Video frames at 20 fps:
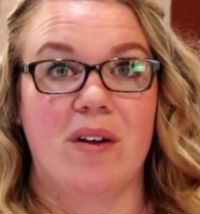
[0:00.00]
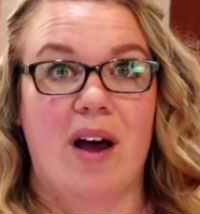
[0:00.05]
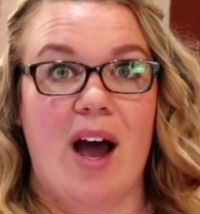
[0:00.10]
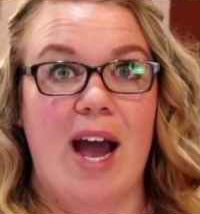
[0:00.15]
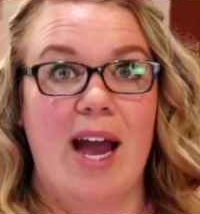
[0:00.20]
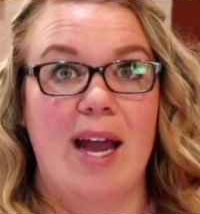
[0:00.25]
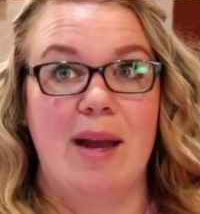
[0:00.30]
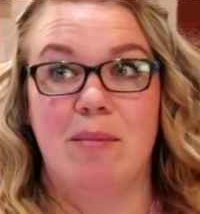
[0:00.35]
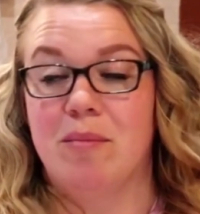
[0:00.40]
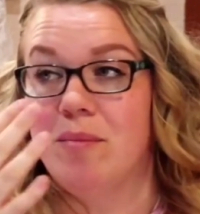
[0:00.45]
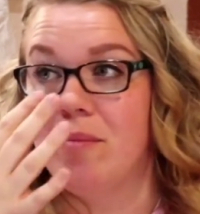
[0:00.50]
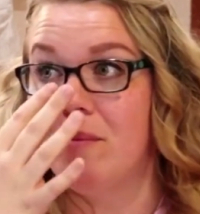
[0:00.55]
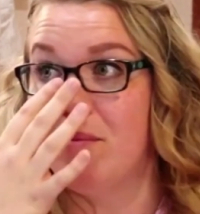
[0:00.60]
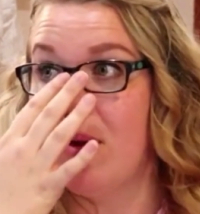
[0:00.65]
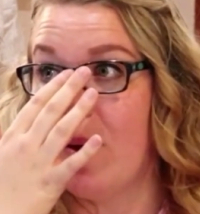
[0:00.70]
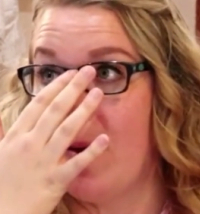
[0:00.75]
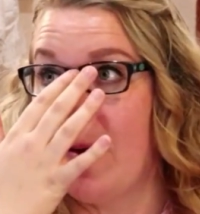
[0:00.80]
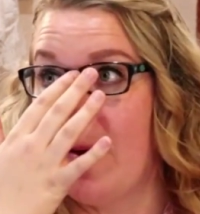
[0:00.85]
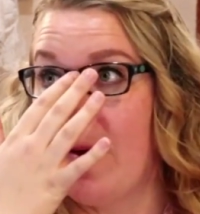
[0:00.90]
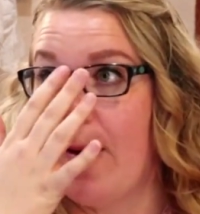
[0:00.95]
I'm
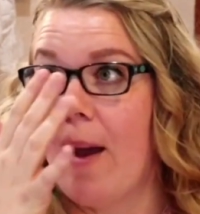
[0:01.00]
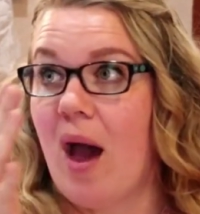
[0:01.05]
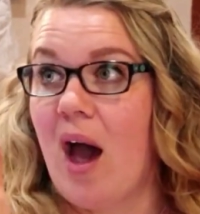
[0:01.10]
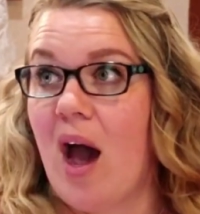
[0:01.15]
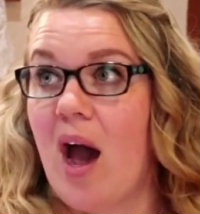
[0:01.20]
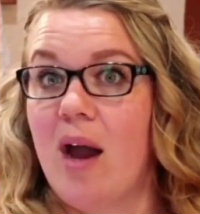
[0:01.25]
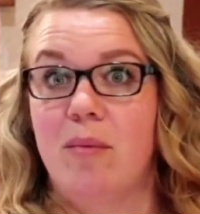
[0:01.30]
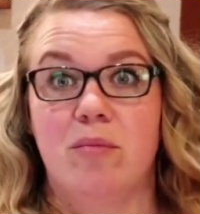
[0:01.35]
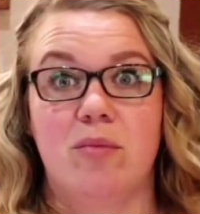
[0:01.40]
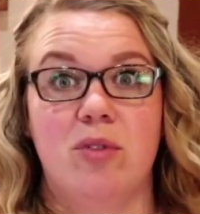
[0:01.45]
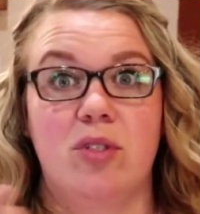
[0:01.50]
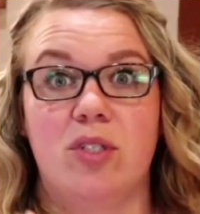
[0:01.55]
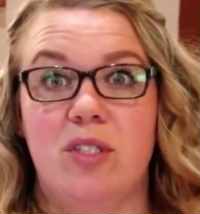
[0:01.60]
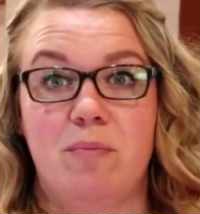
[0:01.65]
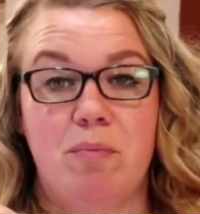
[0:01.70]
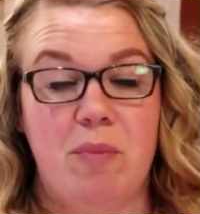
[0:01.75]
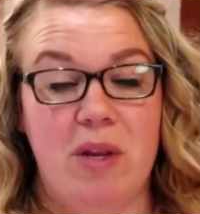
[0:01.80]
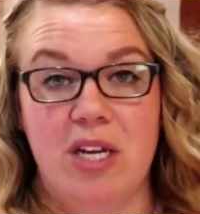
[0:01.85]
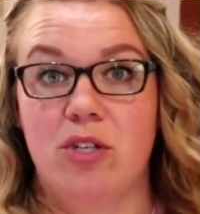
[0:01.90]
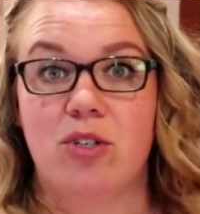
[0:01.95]

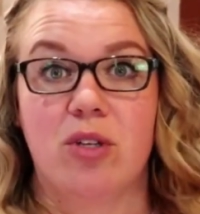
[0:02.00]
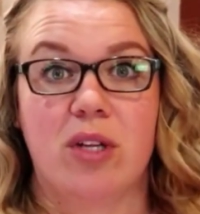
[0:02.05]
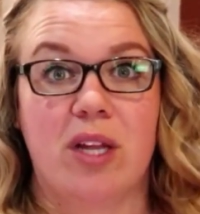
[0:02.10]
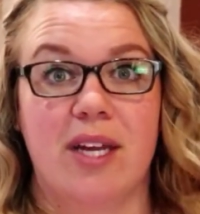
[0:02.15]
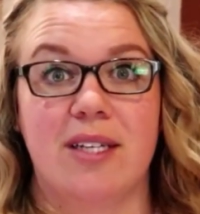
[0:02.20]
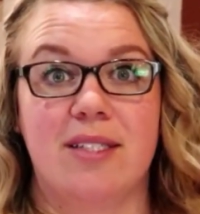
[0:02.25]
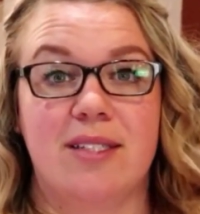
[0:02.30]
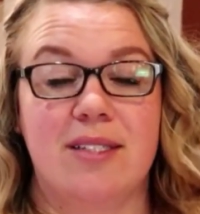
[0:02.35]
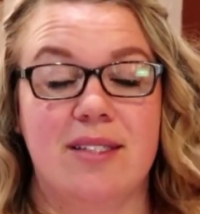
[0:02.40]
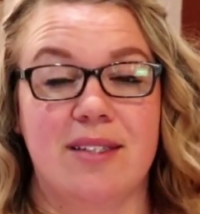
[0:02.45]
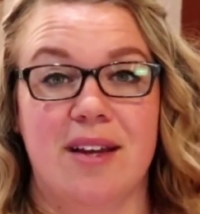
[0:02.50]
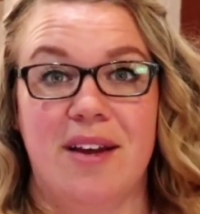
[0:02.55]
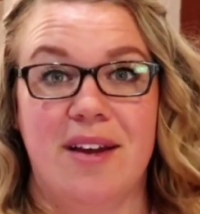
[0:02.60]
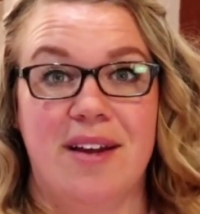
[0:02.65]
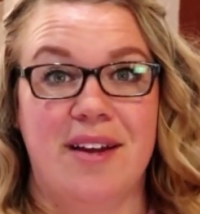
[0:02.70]
speechless.